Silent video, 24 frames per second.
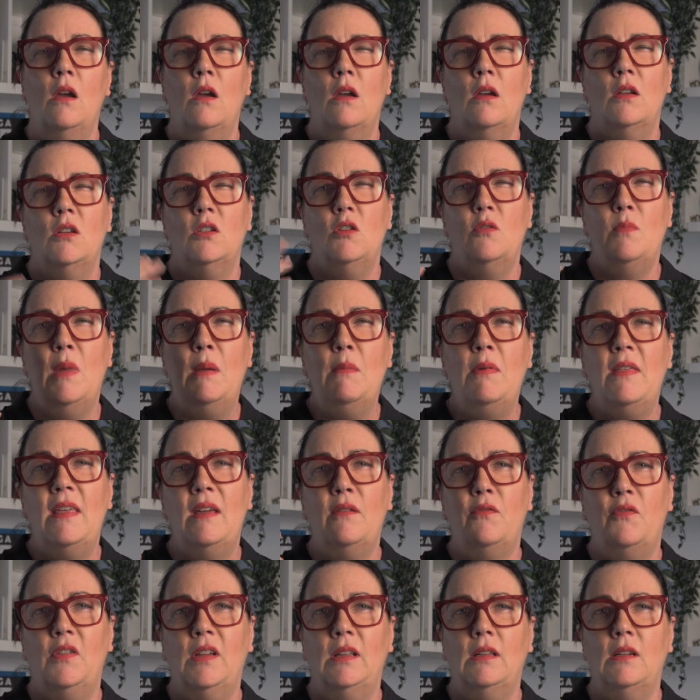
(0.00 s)
Do you remember
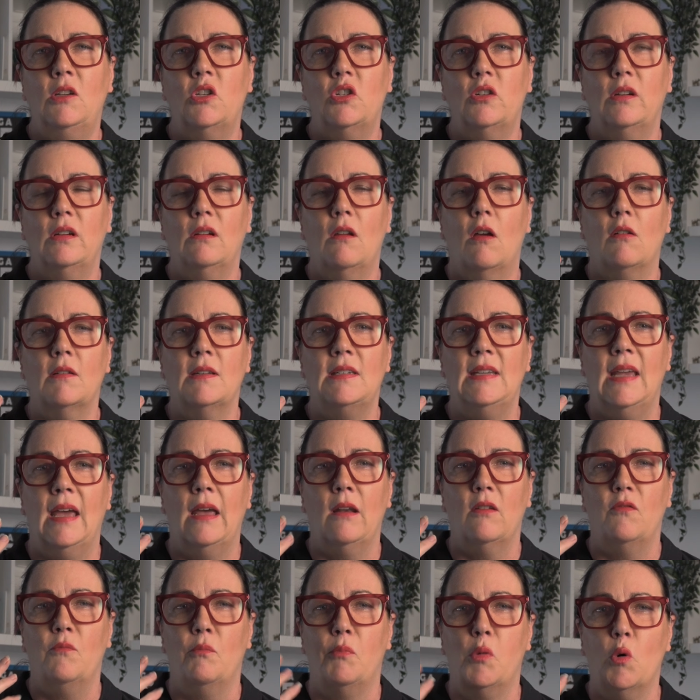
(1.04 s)
that feeling during lockdown
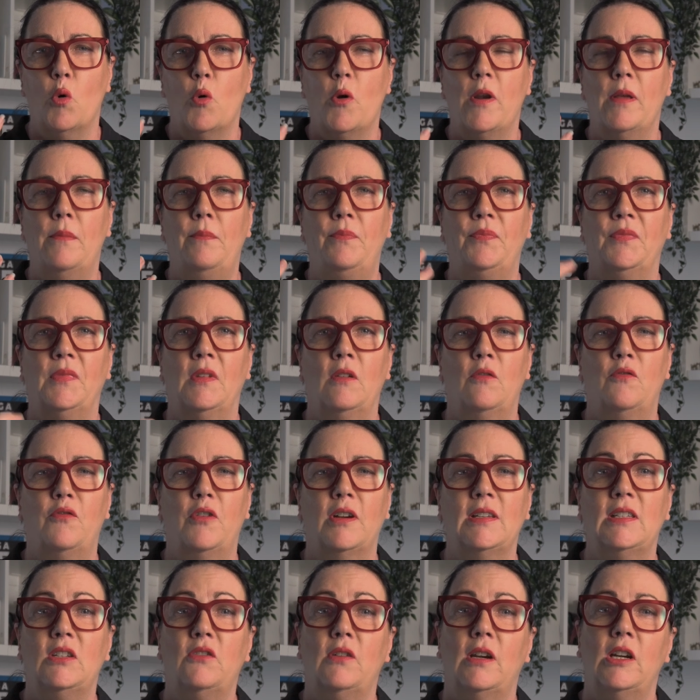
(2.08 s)
of boredom,
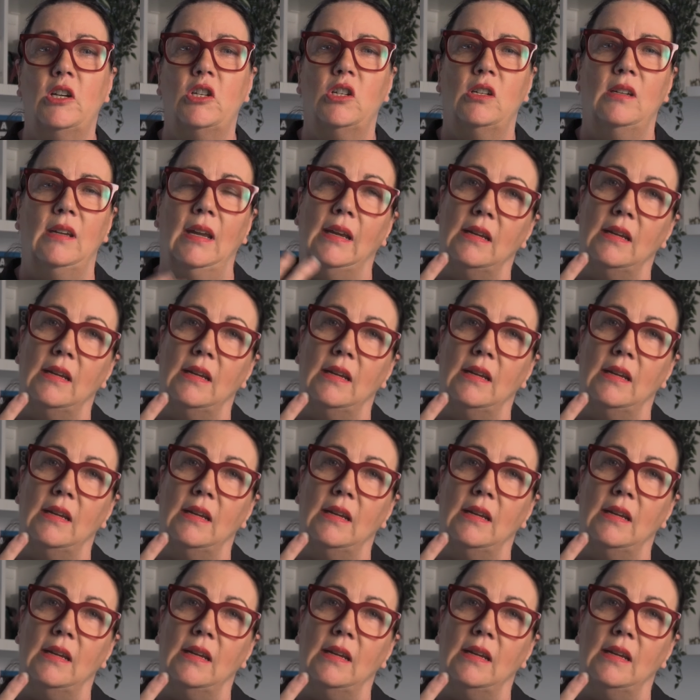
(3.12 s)
frustration,